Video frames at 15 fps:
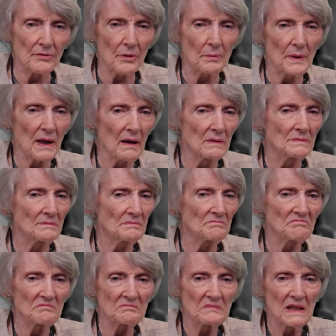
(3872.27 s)
about
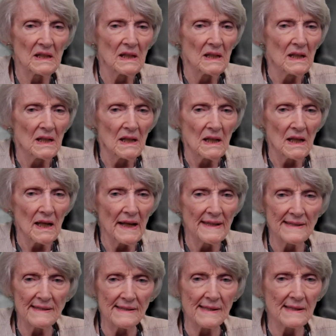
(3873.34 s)

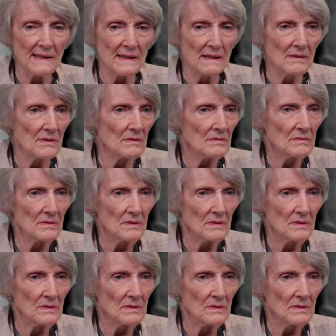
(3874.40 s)
18